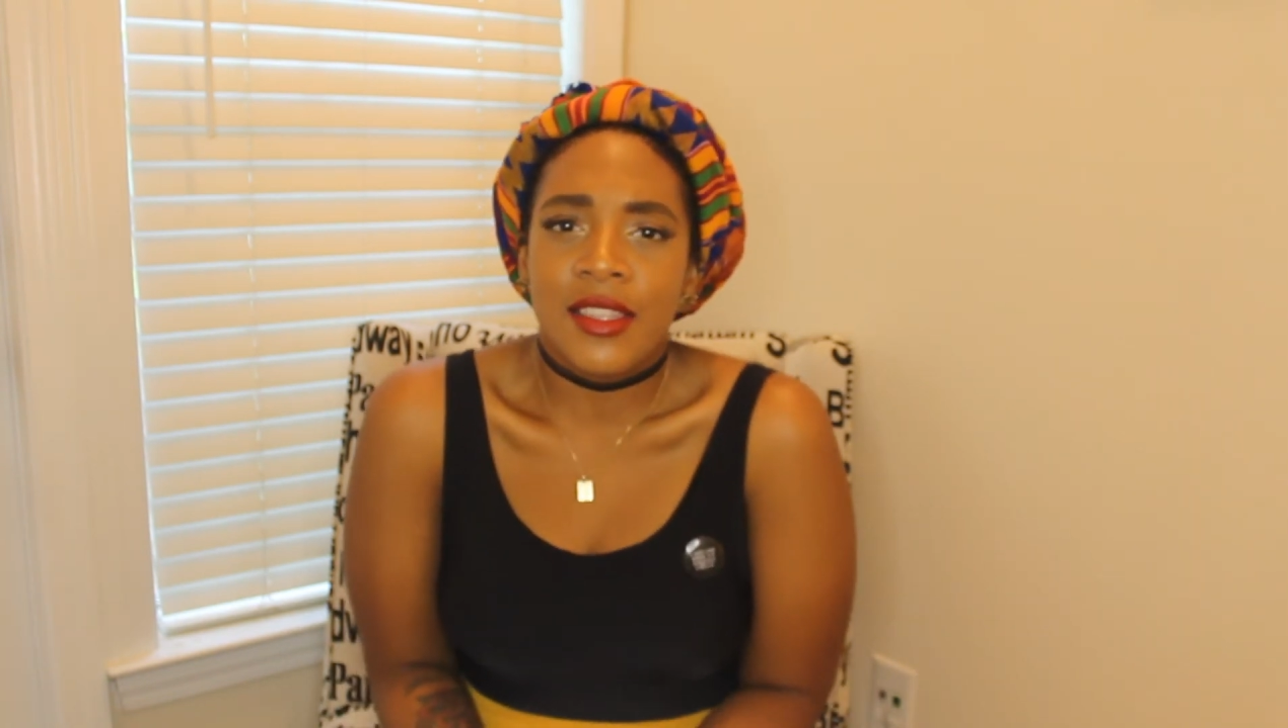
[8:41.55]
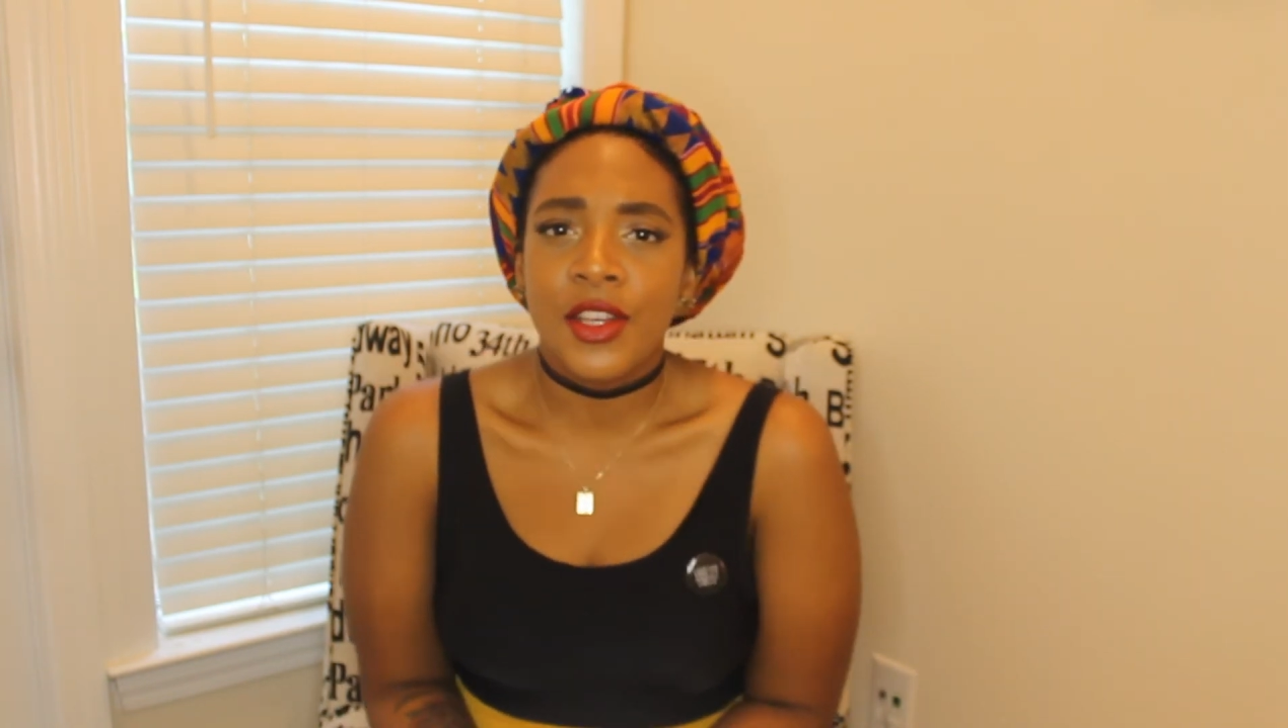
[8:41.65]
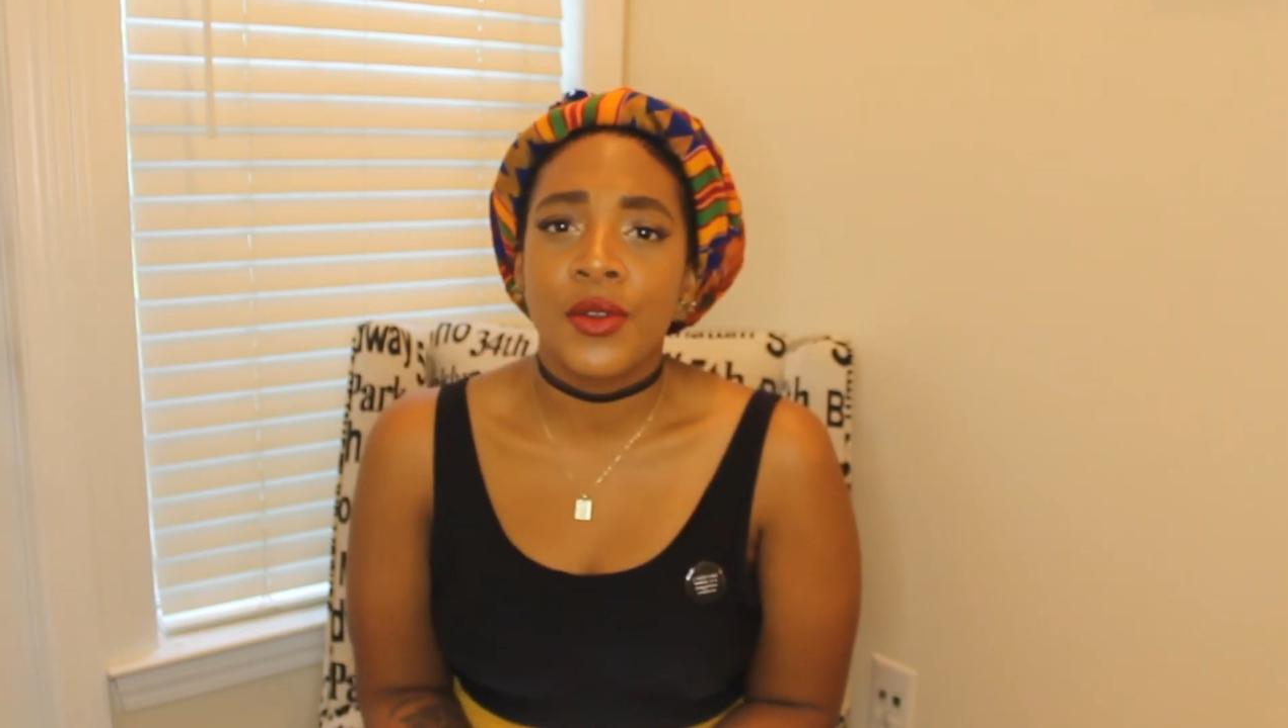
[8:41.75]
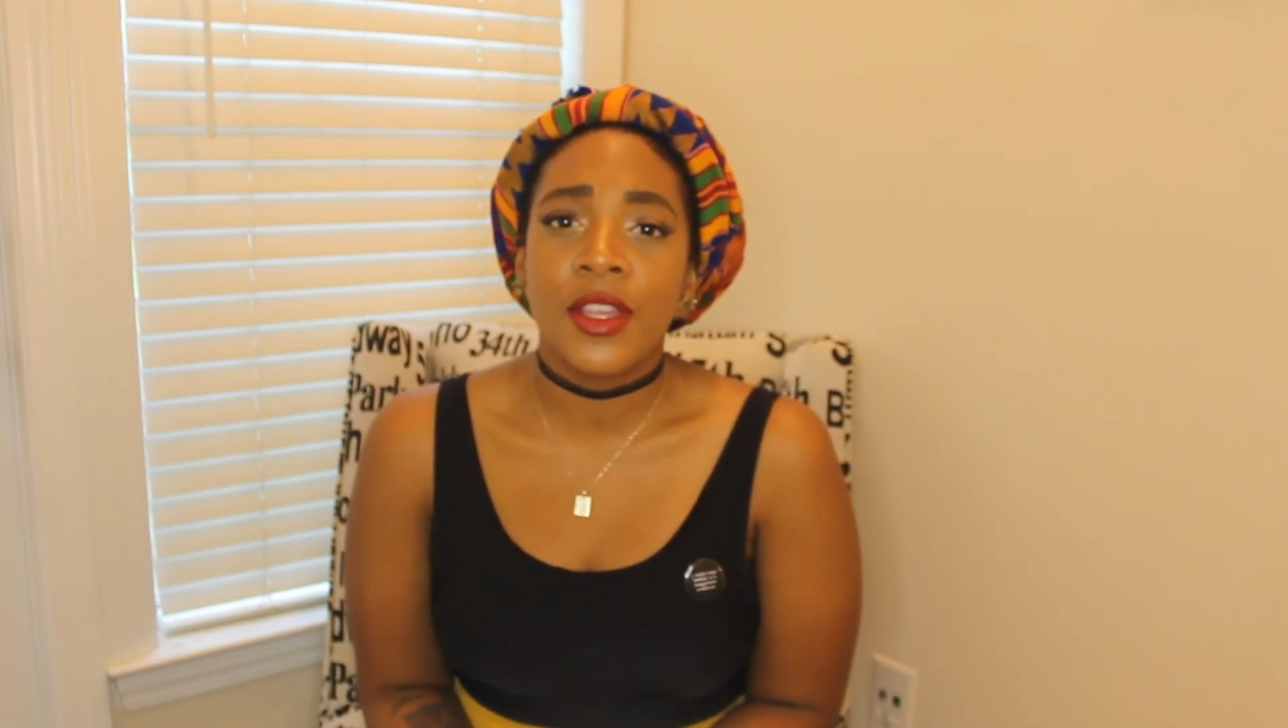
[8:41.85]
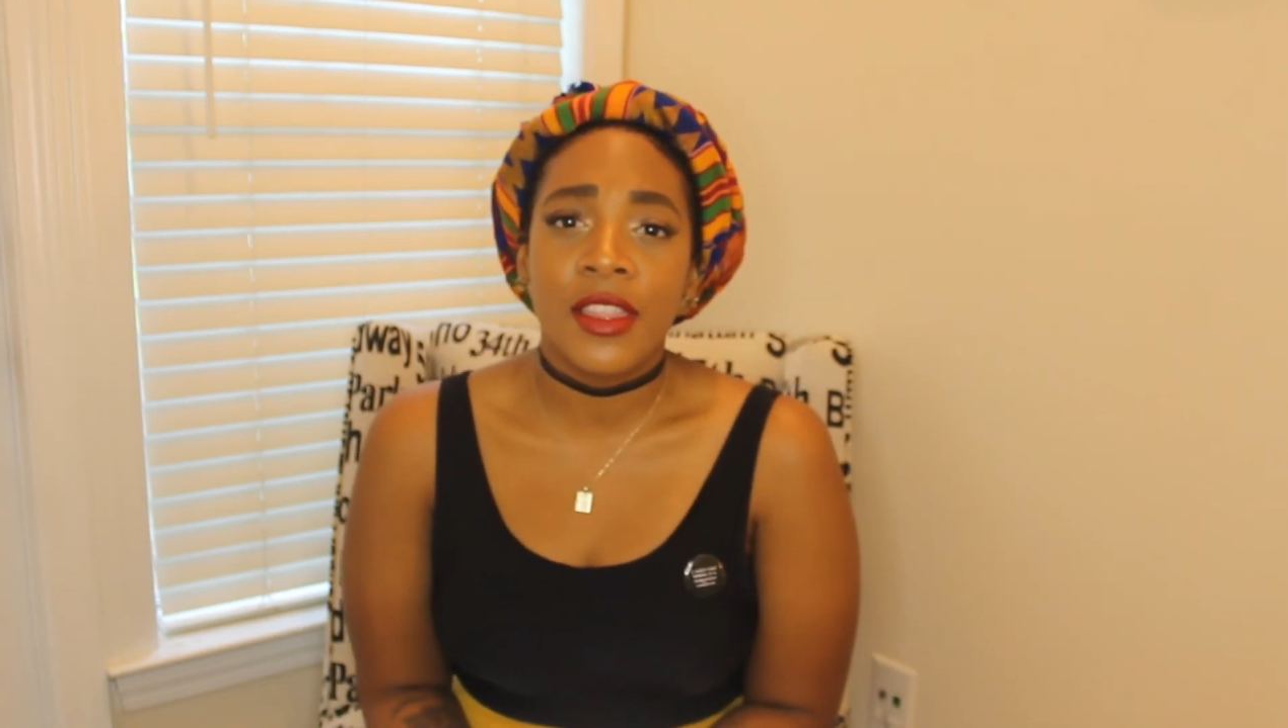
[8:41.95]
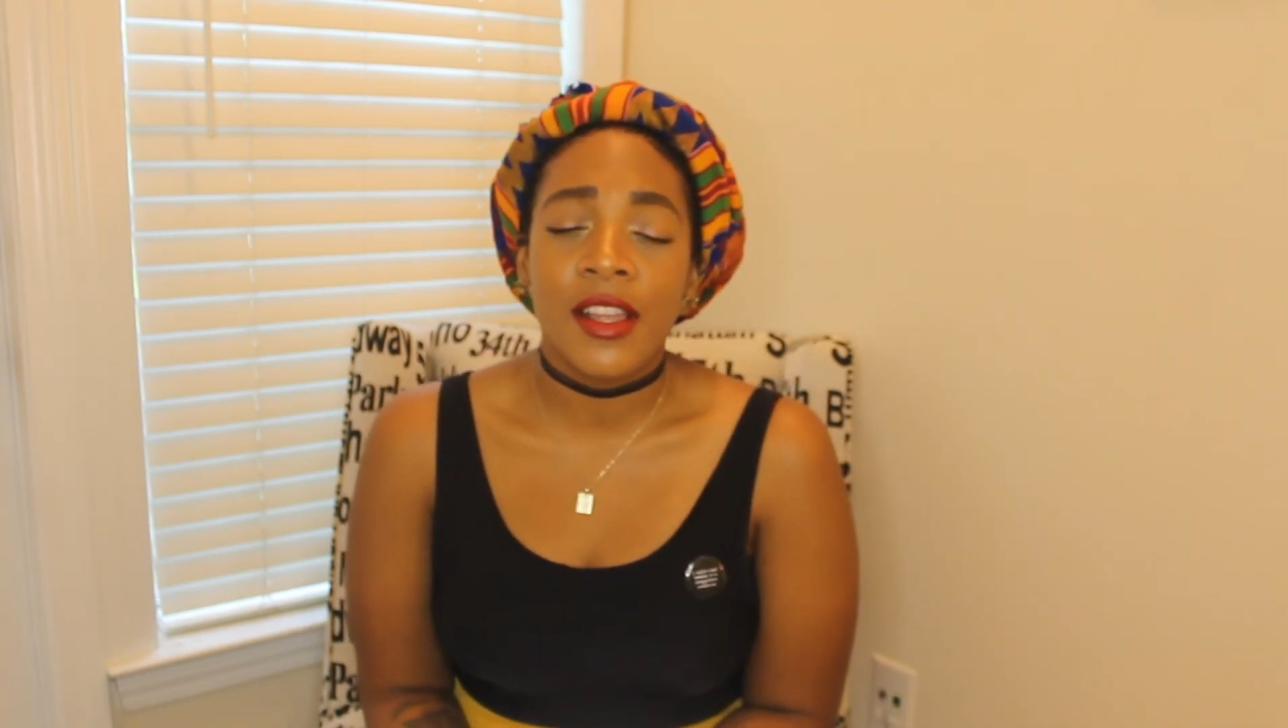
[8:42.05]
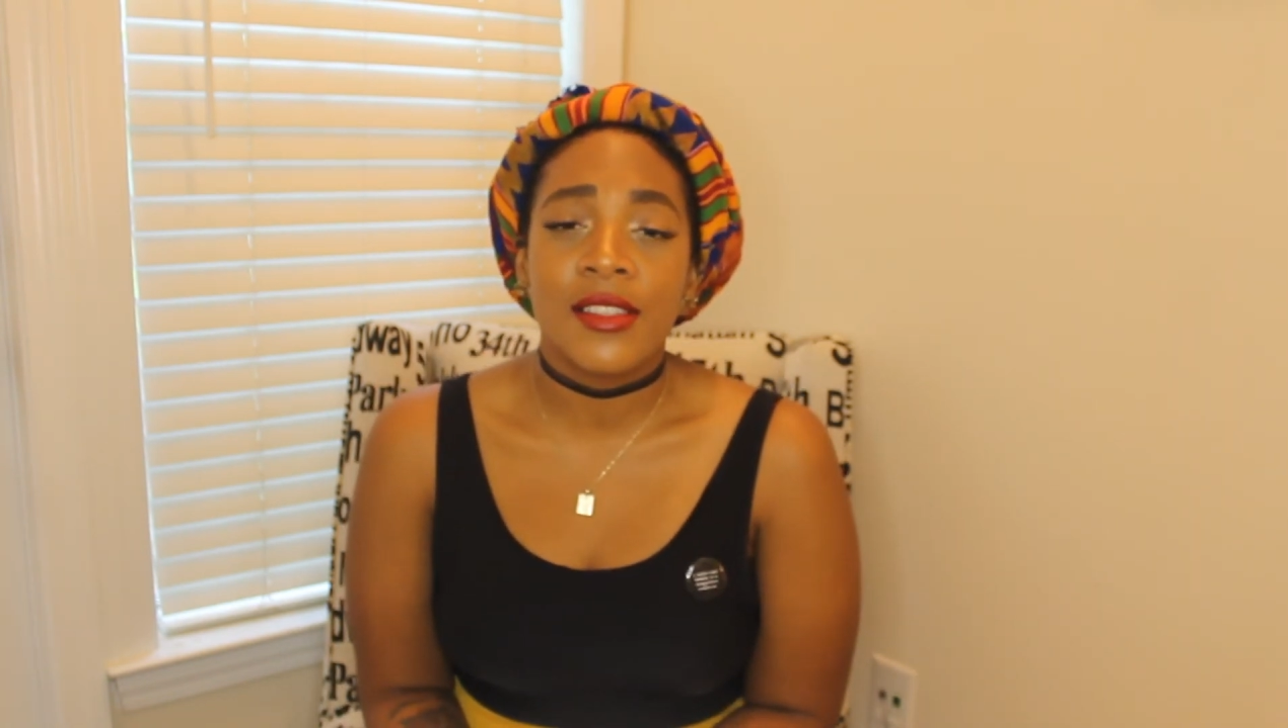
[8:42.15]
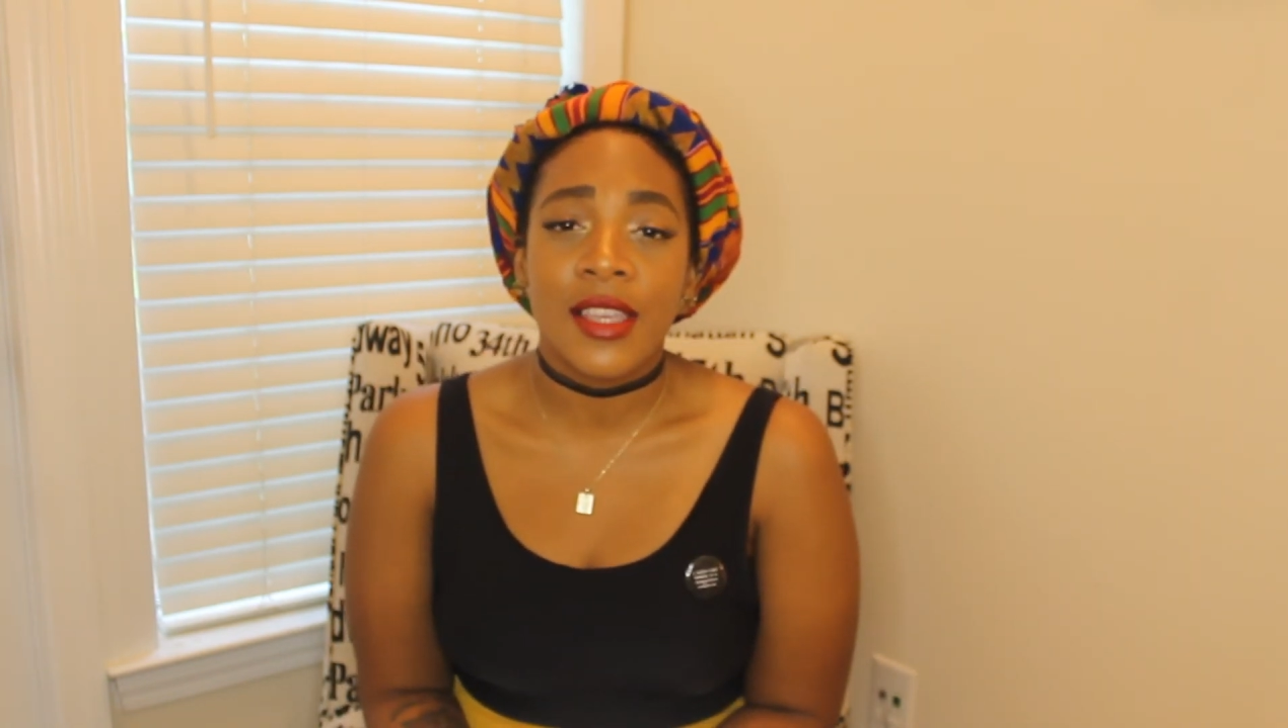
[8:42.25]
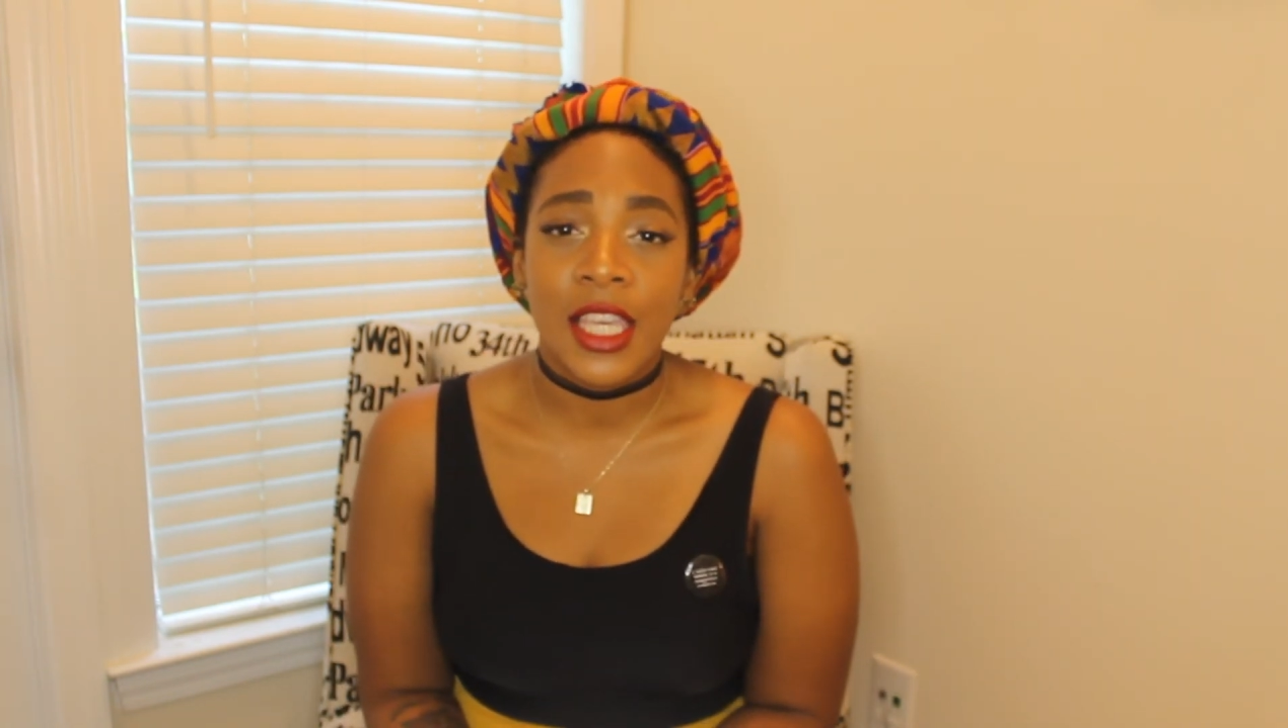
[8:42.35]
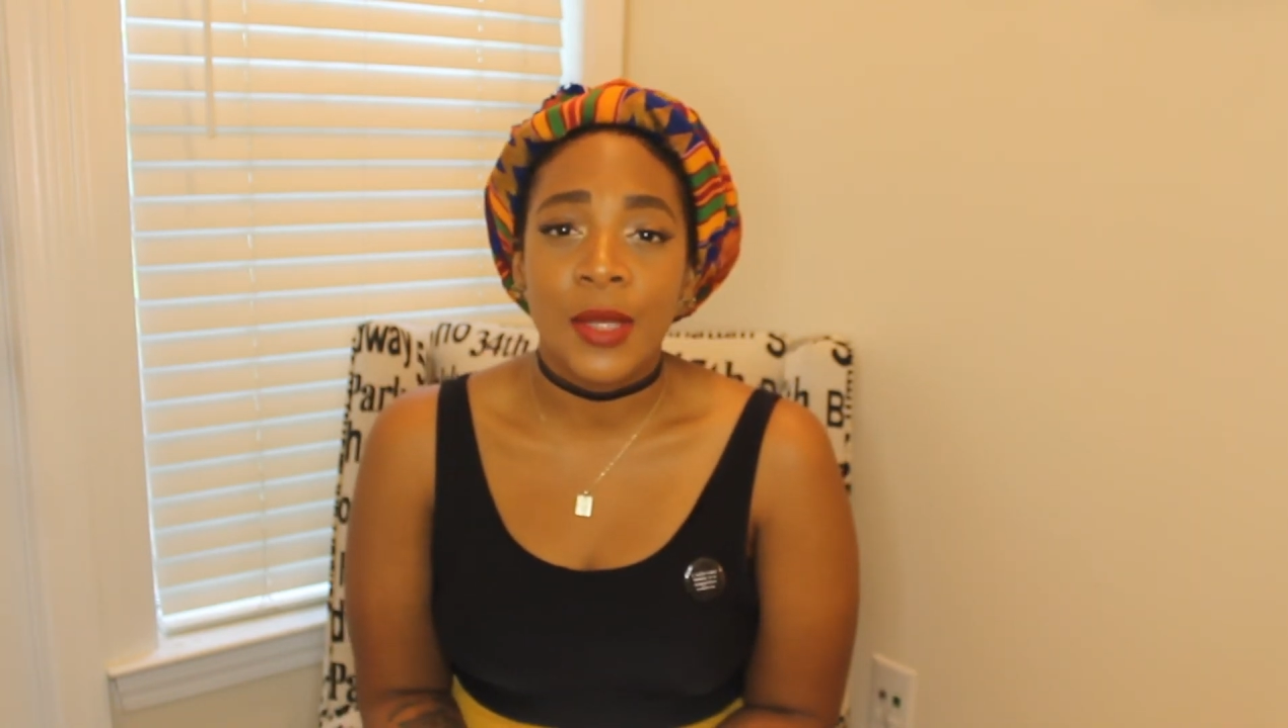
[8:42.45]
literally there
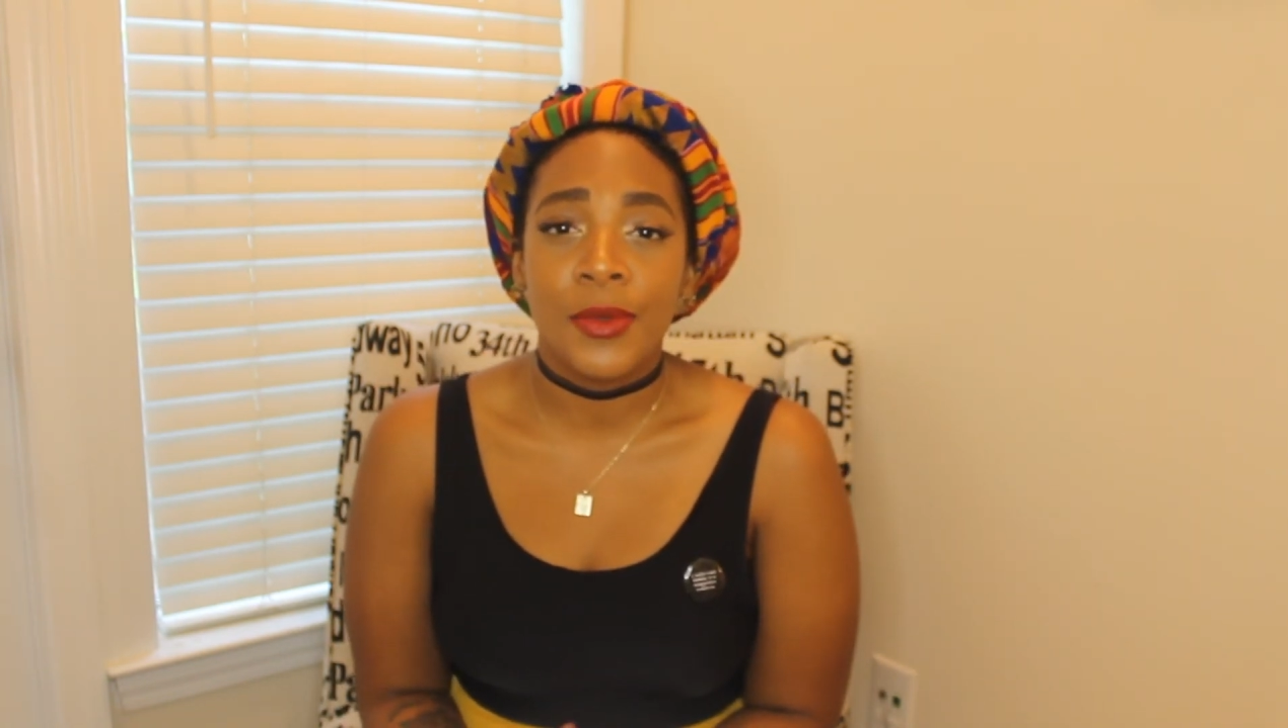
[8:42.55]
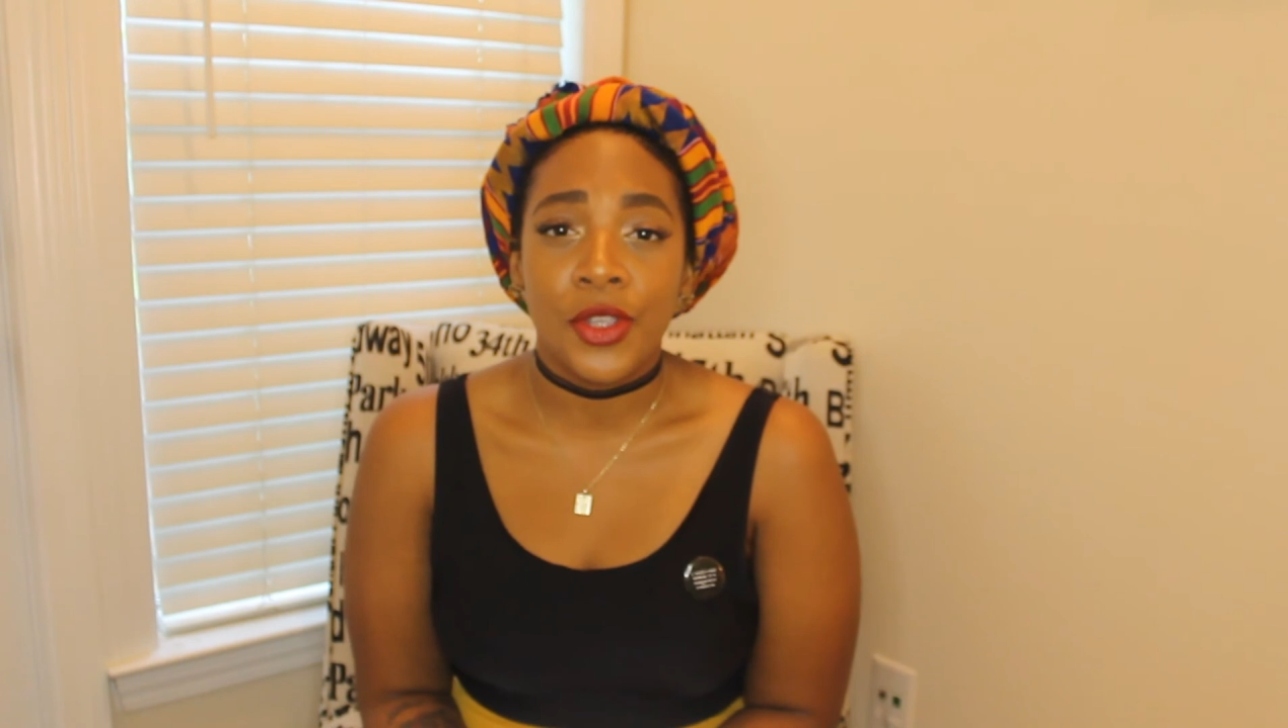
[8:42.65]
to keep